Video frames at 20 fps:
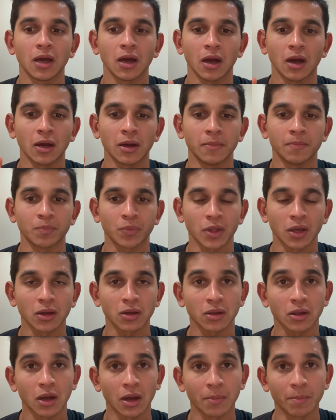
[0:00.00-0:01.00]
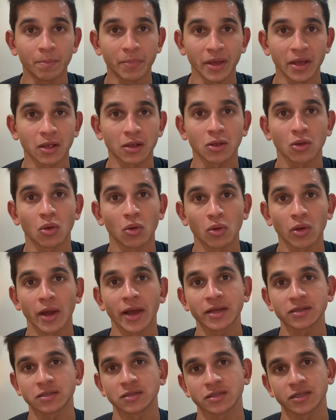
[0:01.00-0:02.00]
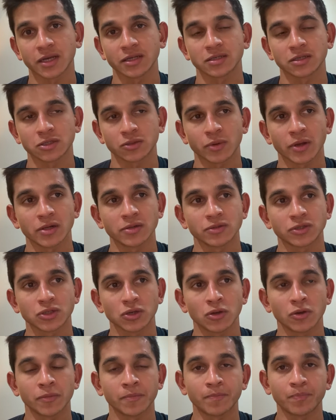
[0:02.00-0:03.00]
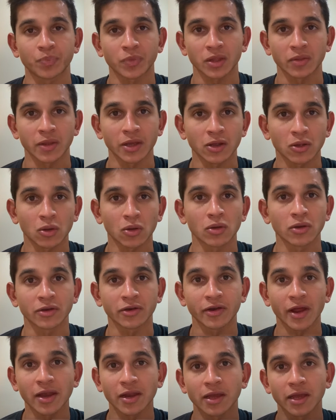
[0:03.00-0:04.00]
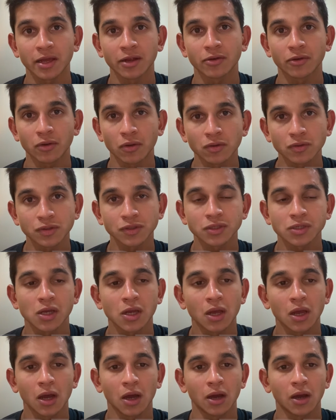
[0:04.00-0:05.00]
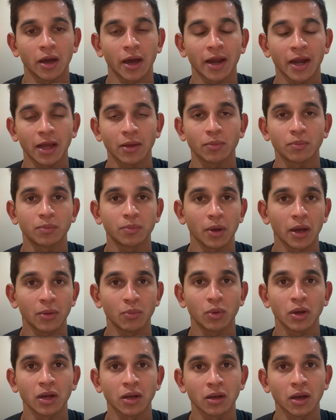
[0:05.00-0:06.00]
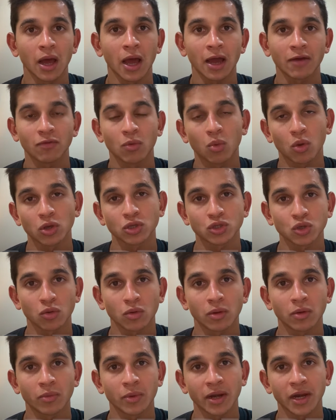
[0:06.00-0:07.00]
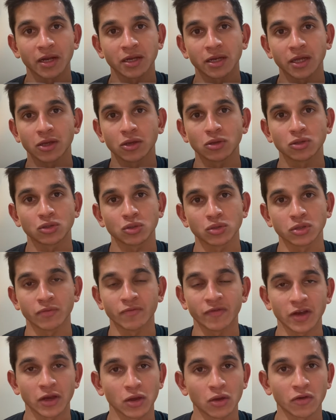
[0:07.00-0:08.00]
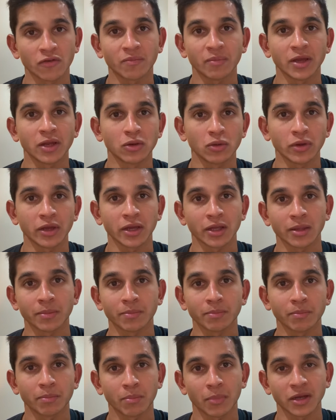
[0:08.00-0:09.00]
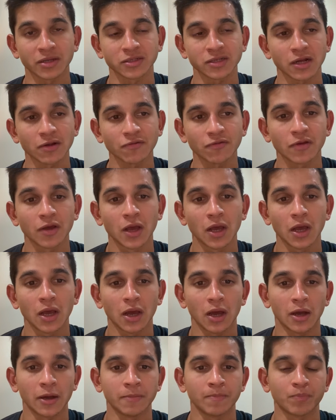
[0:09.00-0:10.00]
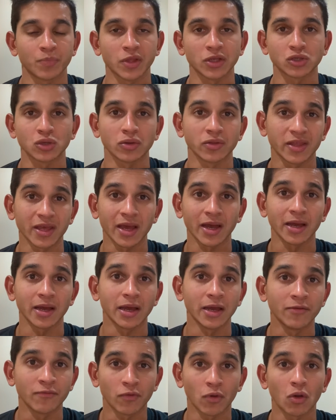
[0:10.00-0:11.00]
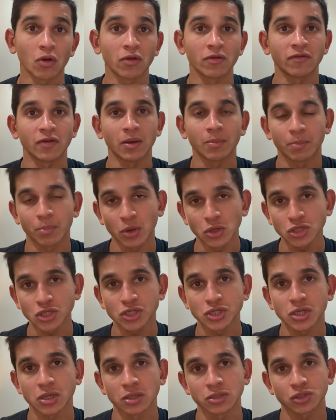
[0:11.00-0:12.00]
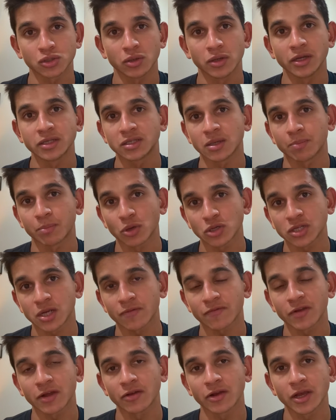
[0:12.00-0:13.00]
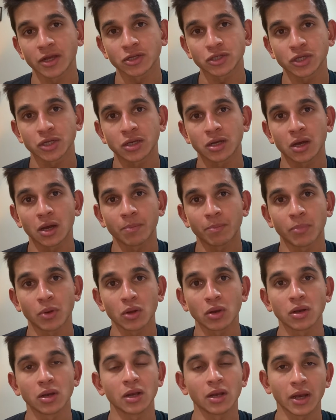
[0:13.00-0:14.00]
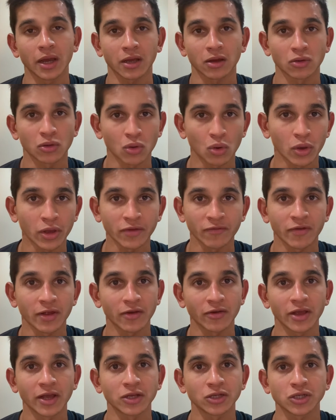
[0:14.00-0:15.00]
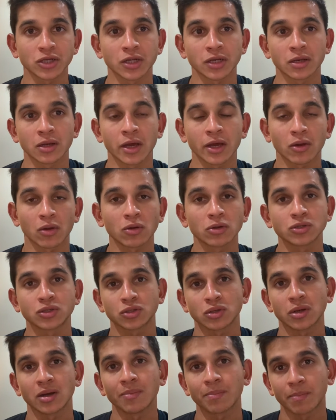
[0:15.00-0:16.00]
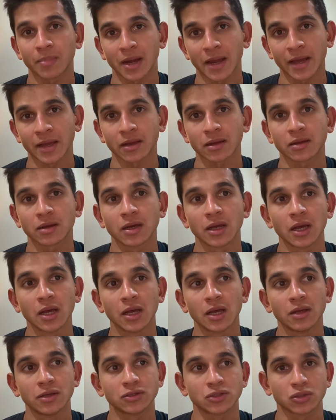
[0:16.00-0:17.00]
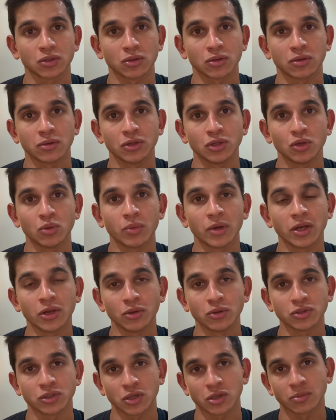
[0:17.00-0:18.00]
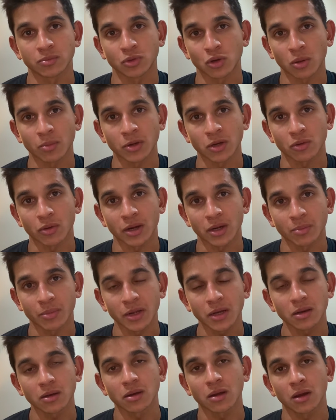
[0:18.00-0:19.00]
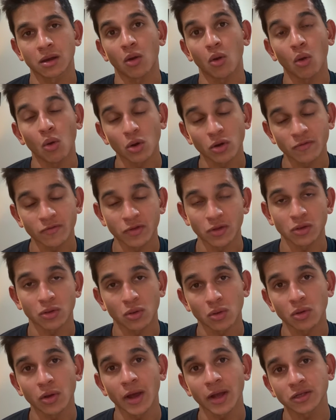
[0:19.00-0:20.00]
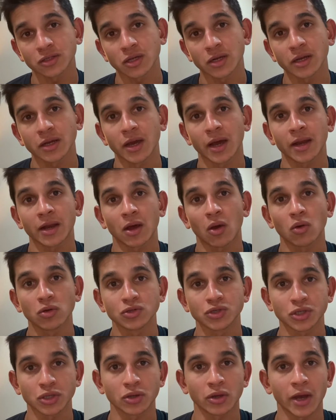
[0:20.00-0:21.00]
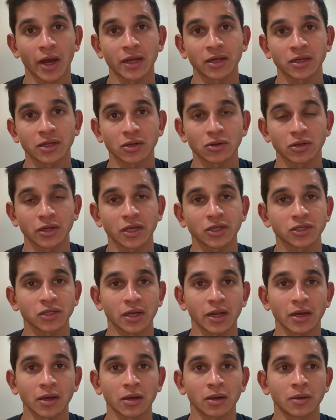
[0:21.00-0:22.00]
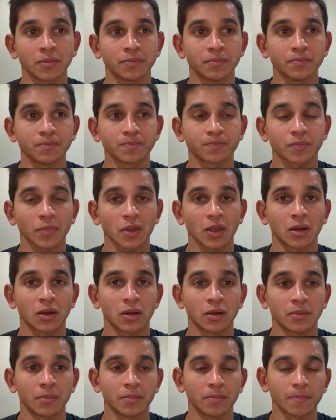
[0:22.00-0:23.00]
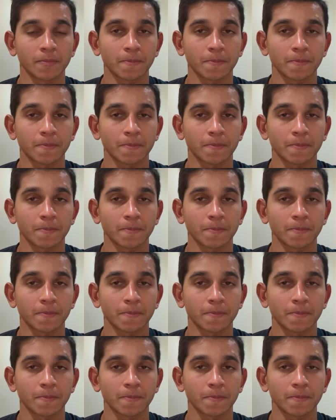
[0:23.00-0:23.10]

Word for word: um, a, a, big core exercise as well. So um, they're called renegade rows. Uh, and I, I will have a voiceover when I take you through the video of me doing them myself. Um, so they involve a push, so it's a push-up variation, a pull, like a rowing variation, and also a plank. So you will use your abdomen quite a bit, all of your core actually, and also your anti-rotation um, uh,